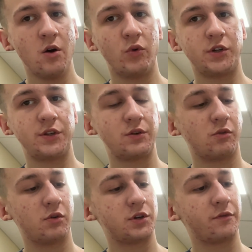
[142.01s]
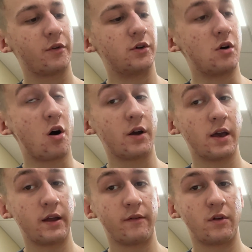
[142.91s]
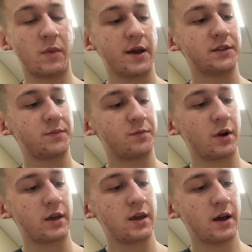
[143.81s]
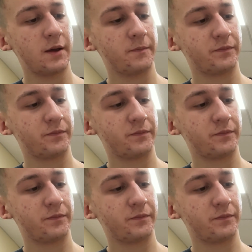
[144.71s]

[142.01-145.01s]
which is the origin for the long head of the biceps brachii,